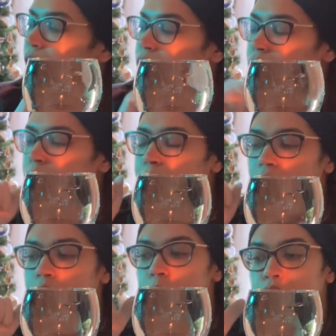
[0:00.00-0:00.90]
I don't know, put
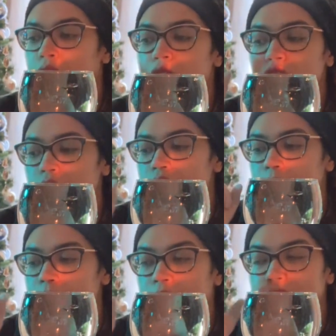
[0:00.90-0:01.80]
like a brush or
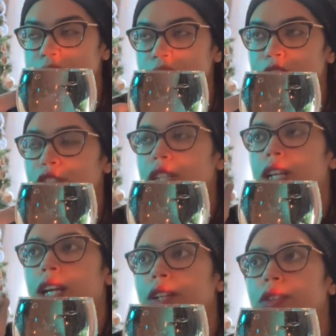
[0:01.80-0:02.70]
something, like it's itchy,
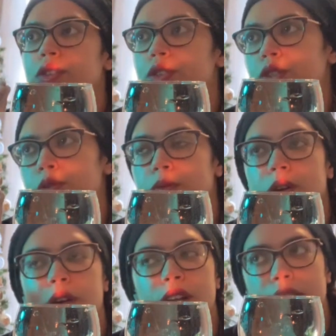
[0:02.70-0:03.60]
like there's no
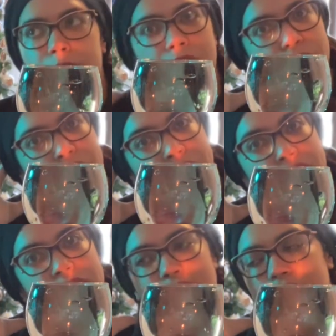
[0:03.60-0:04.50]
tomorrow, and like my
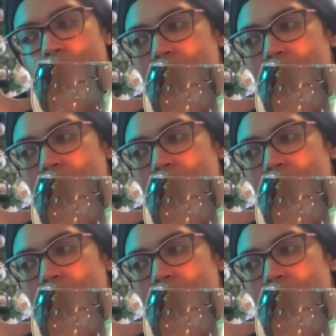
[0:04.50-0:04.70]
head is like